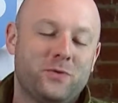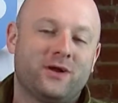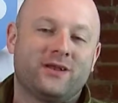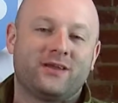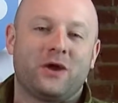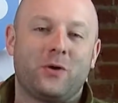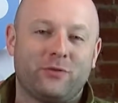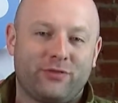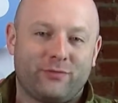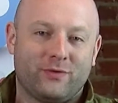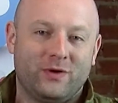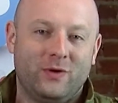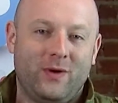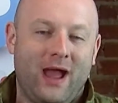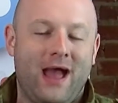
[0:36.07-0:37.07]
we're going to go
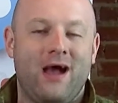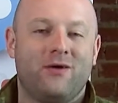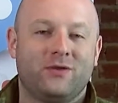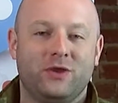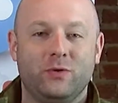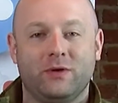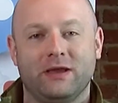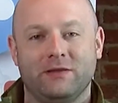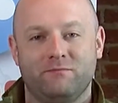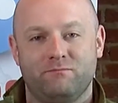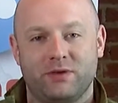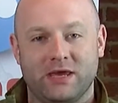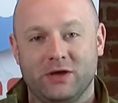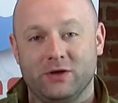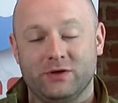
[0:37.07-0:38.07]
through how you can
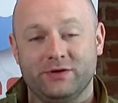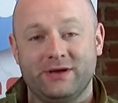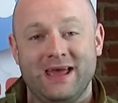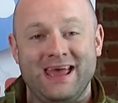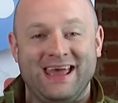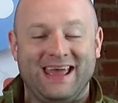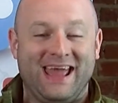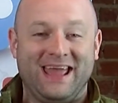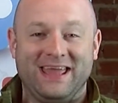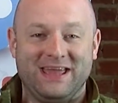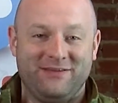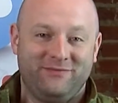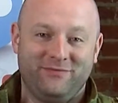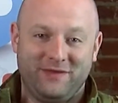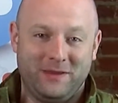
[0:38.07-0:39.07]
build a
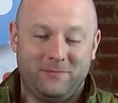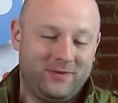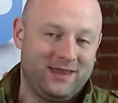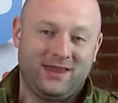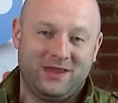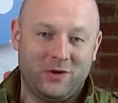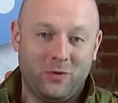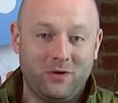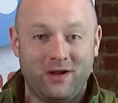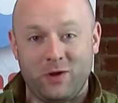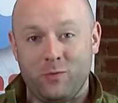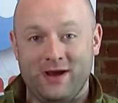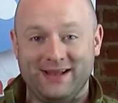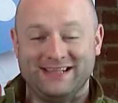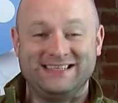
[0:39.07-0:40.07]
MVP or
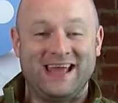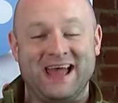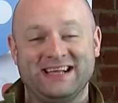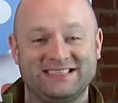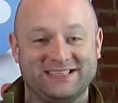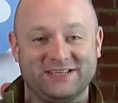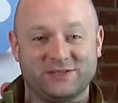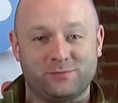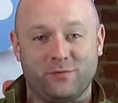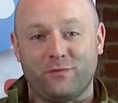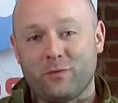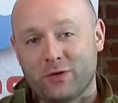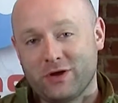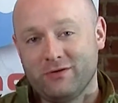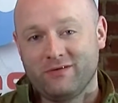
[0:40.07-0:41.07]
a way to test this
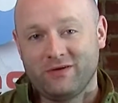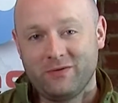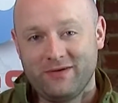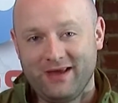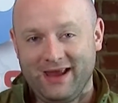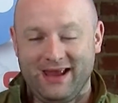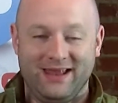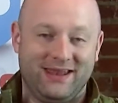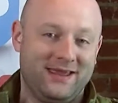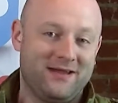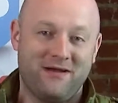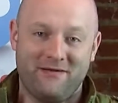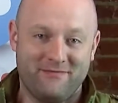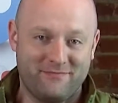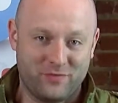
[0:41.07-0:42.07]
before you do any
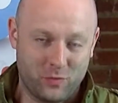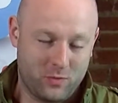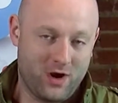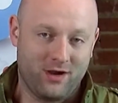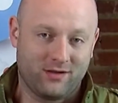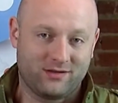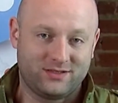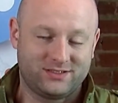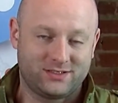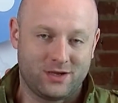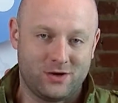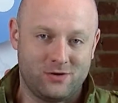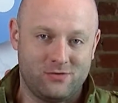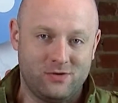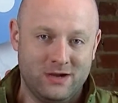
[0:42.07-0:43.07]
of the work.
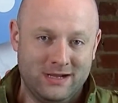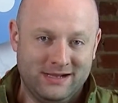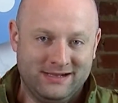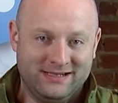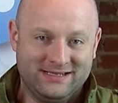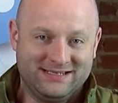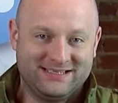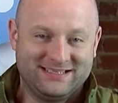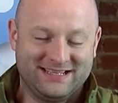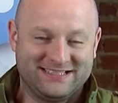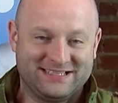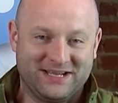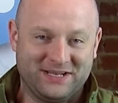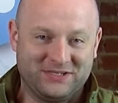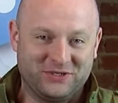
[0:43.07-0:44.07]
So
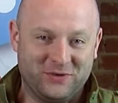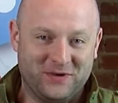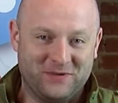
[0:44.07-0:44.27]
let's get into